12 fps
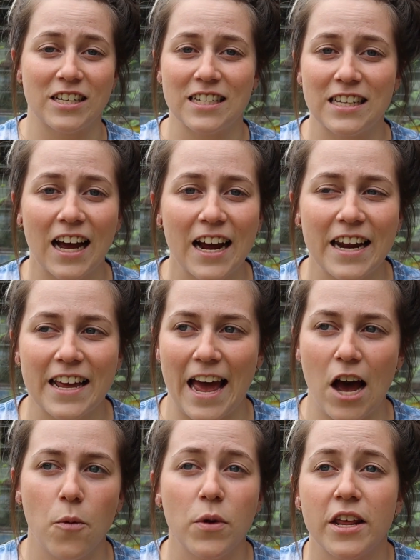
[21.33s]
deciding
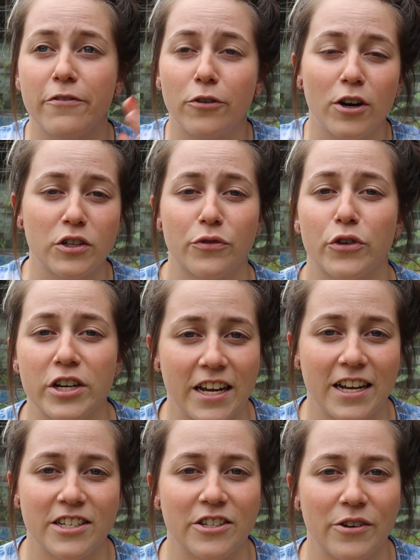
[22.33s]
how many frost-free
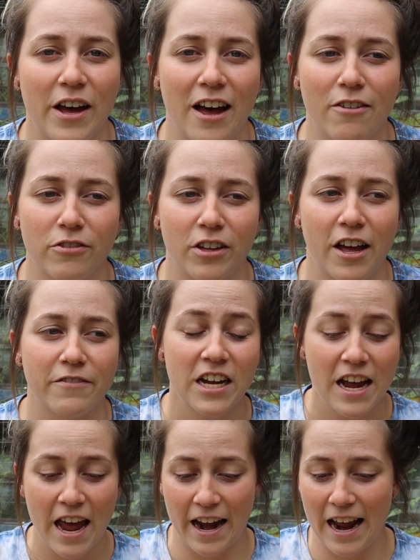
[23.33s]
days you have left
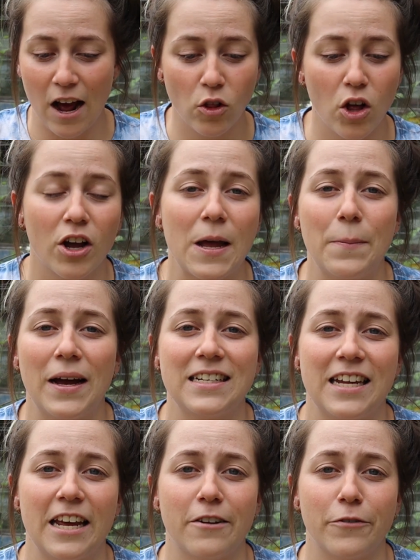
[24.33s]
and how long it might
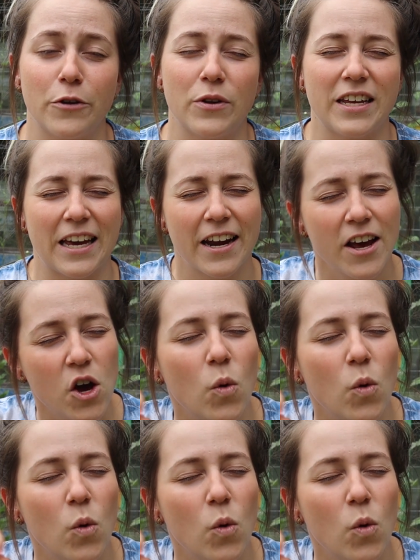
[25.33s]
take for you to get